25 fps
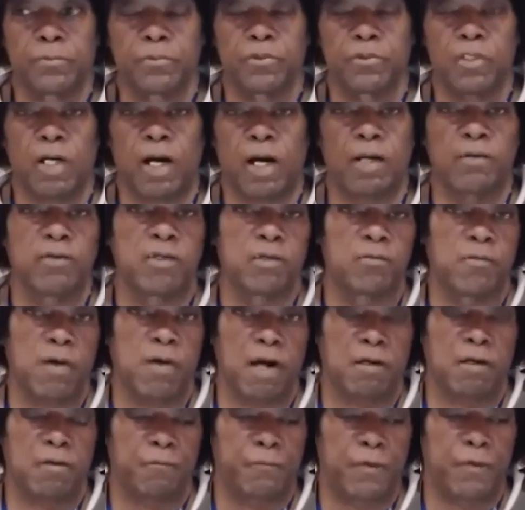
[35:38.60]
John D.
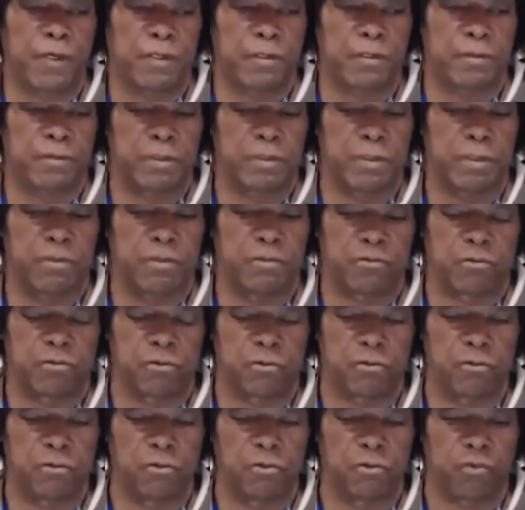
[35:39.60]
Rockefeller
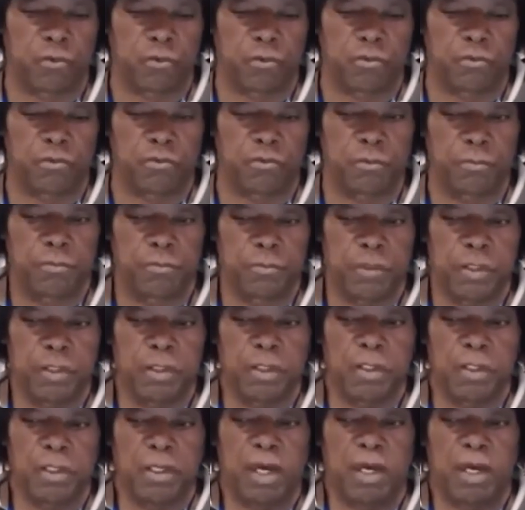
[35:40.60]
institutions
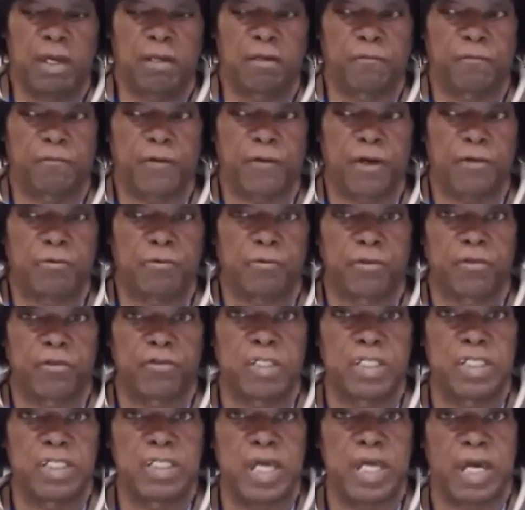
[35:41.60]
and the Frederick
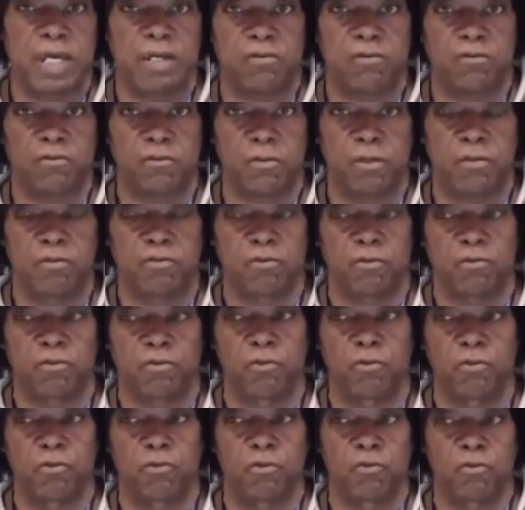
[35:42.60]
T. Gates
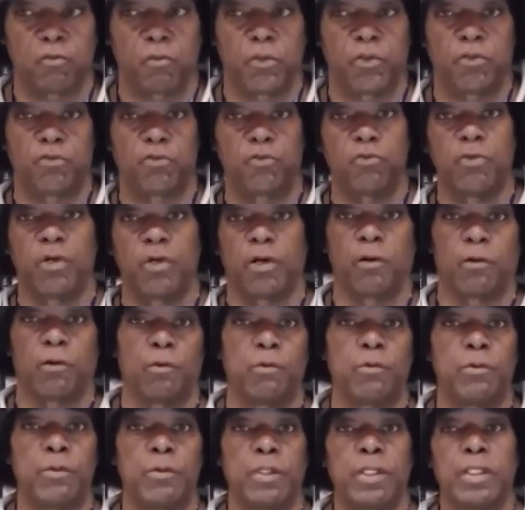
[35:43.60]
institutions, which you
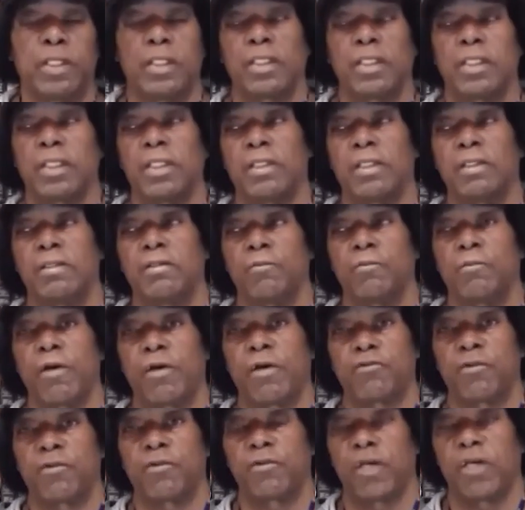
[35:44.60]
know in the
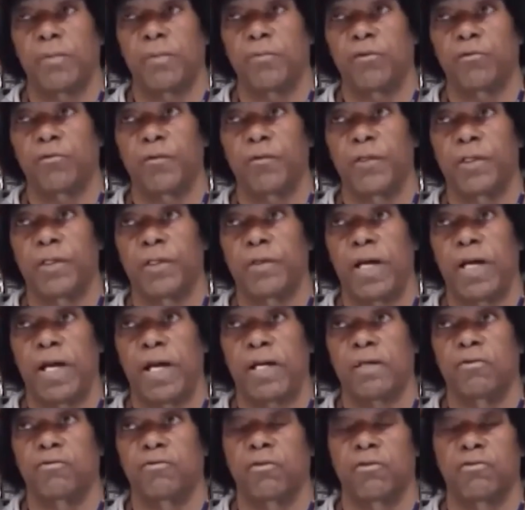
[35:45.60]
Western Hemisphere
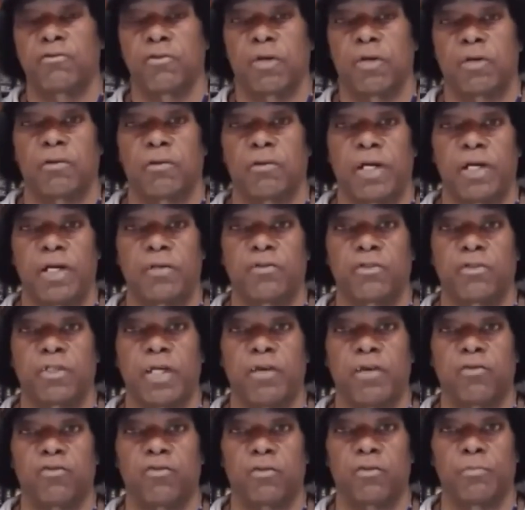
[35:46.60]
as the General
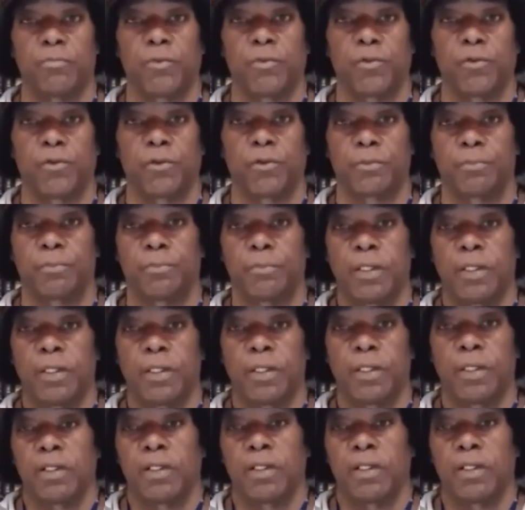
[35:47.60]
Education Board,
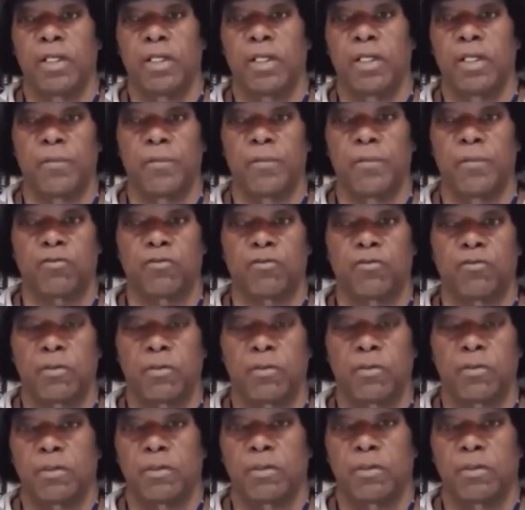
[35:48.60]
limits
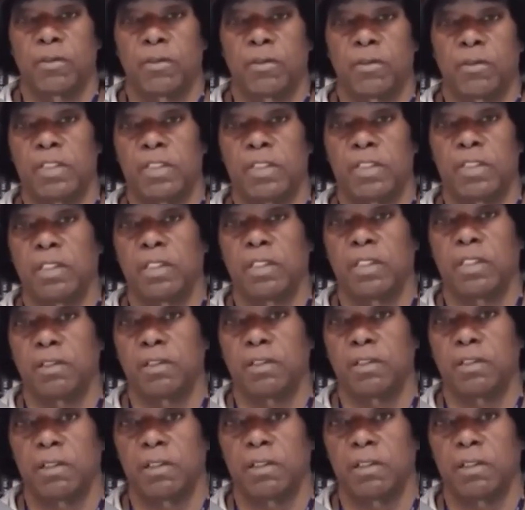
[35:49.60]
the